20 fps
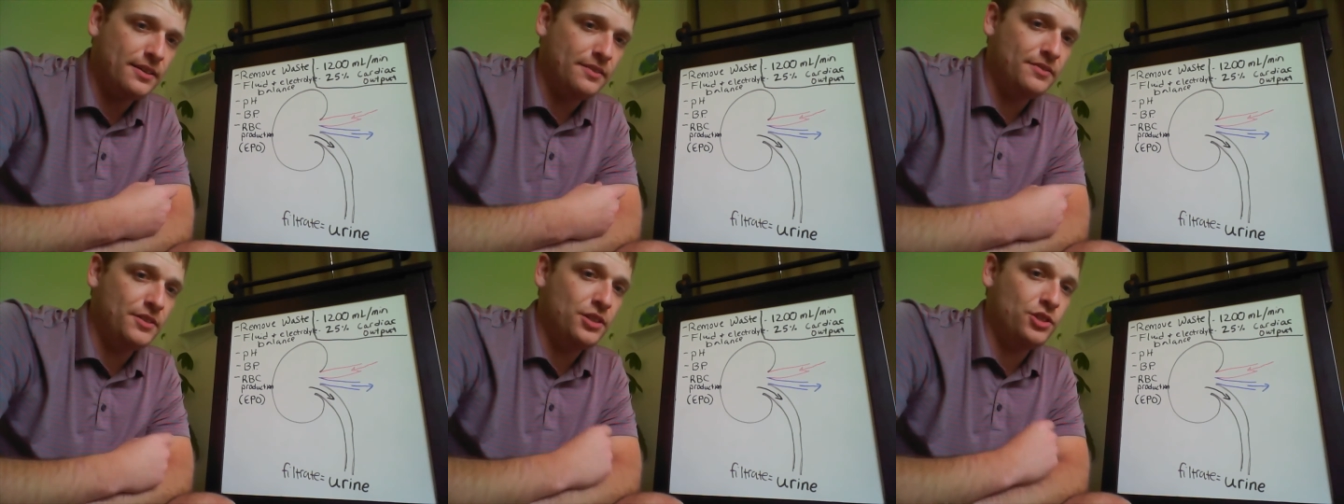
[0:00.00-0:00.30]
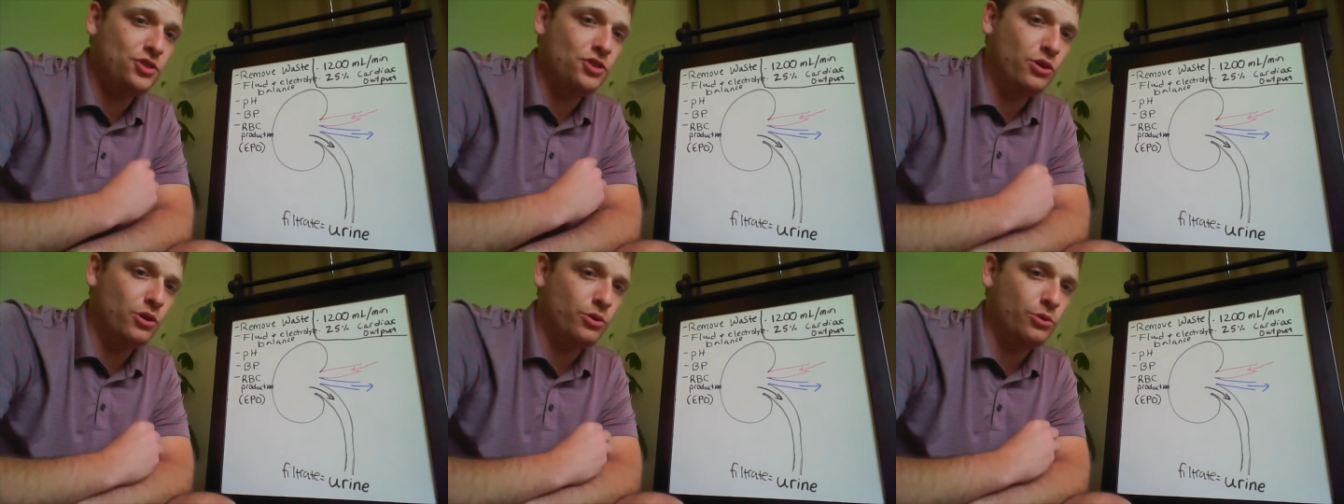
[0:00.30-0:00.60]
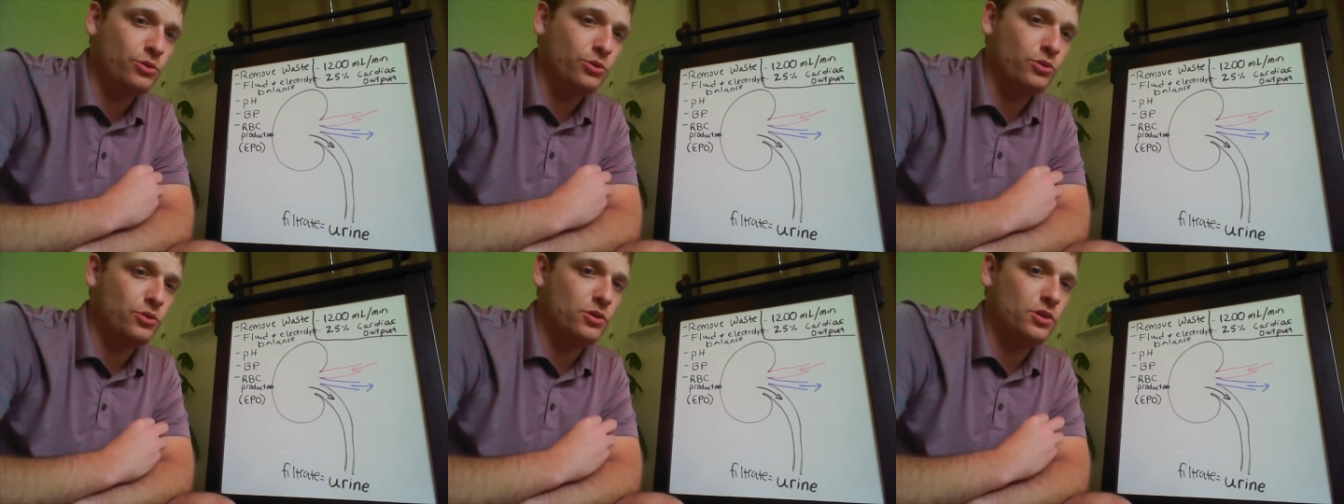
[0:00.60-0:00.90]
of the
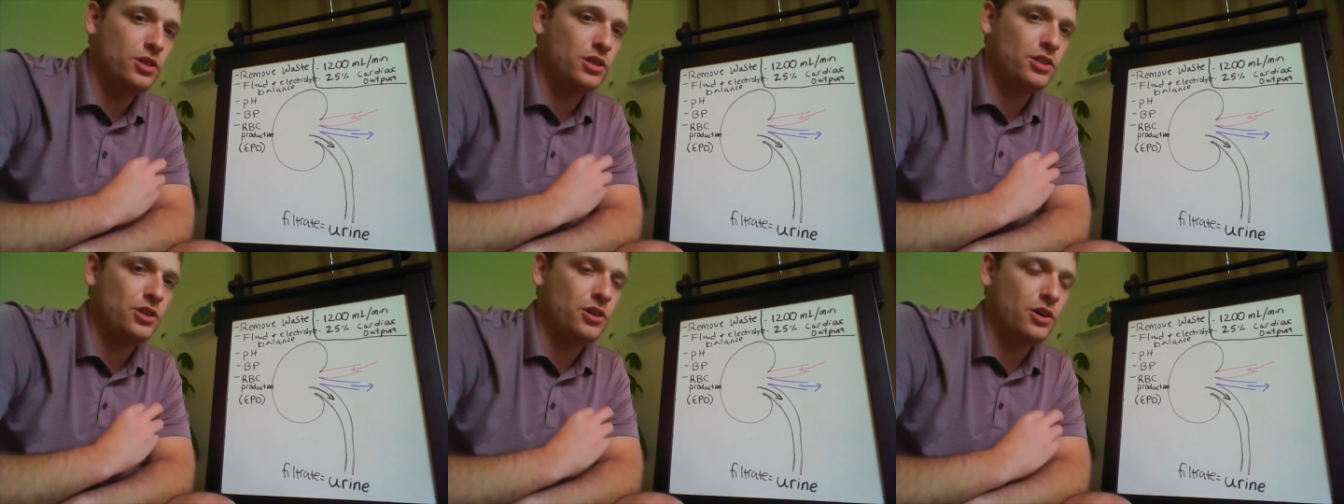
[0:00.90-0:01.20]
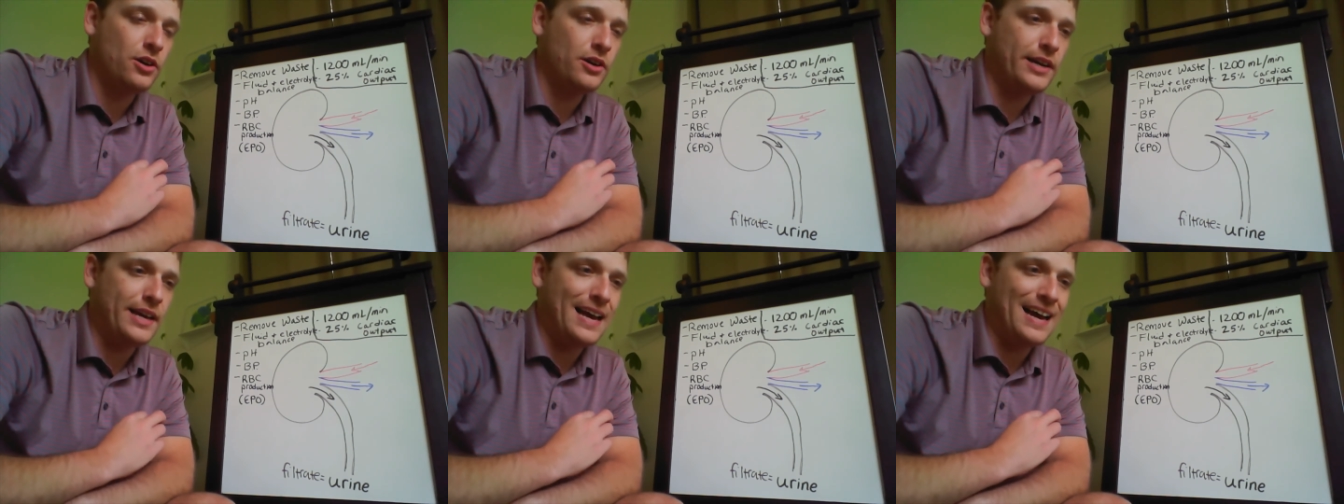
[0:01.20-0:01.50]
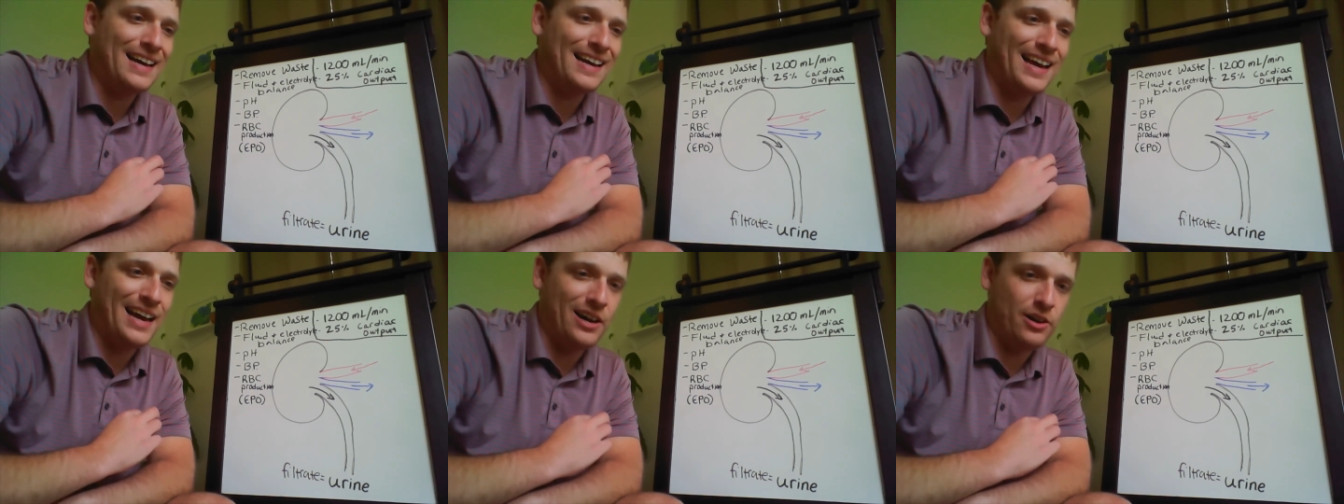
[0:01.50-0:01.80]
total
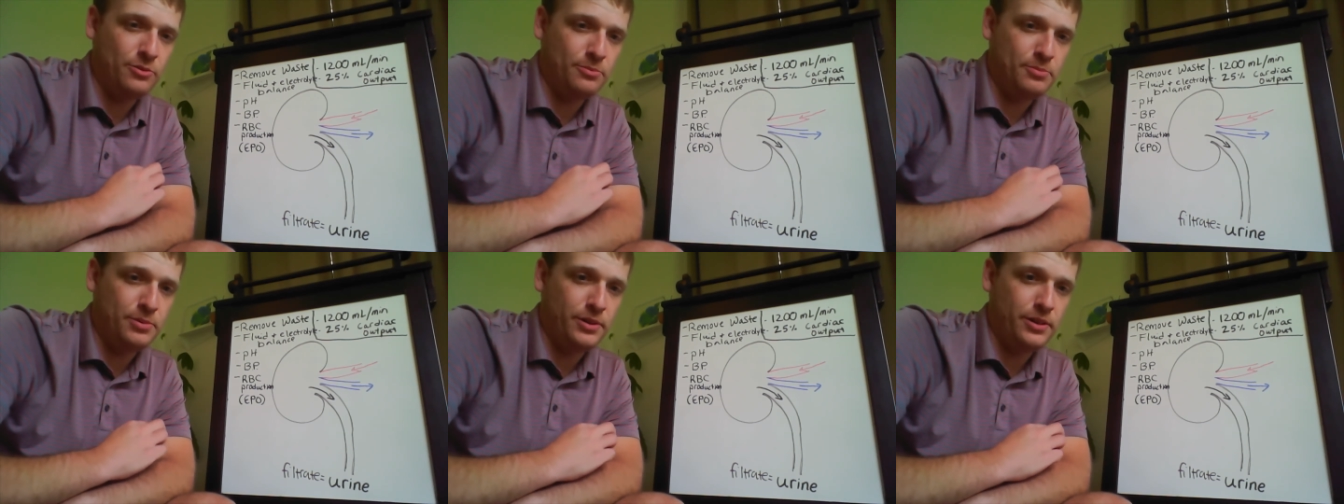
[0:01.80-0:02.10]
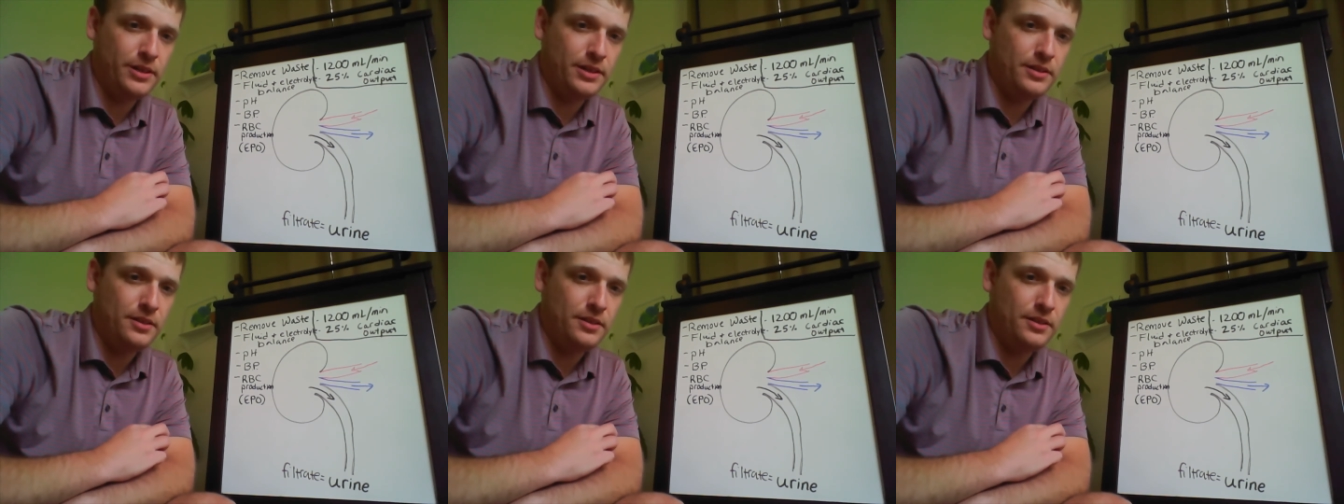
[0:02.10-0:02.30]
cardiac output.